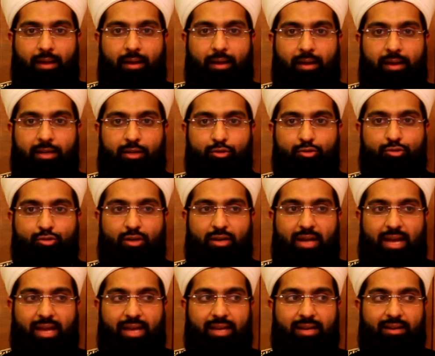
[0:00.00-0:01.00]
He used to
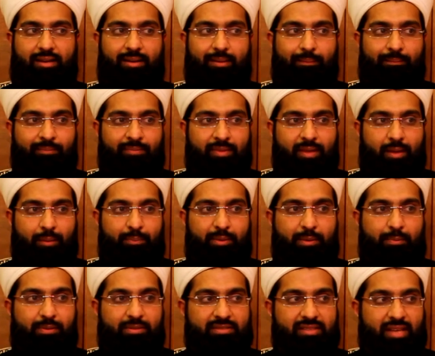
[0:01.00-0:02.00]
like
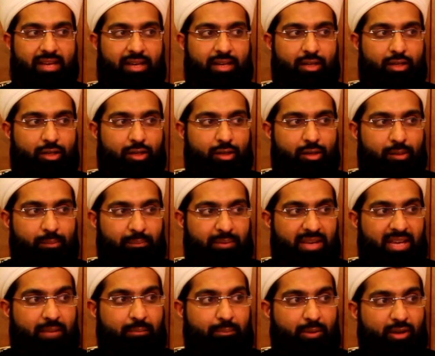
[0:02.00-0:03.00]
people saying
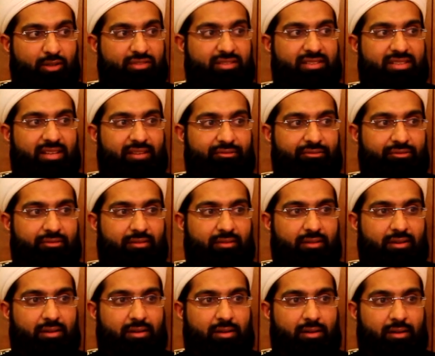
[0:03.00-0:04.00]
being positive,
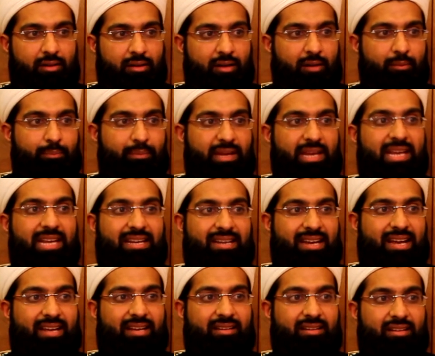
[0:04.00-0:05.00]
not being
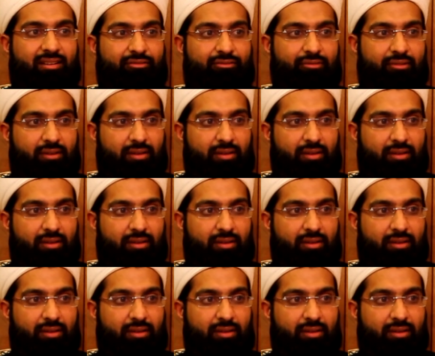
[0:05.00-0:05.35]
negative.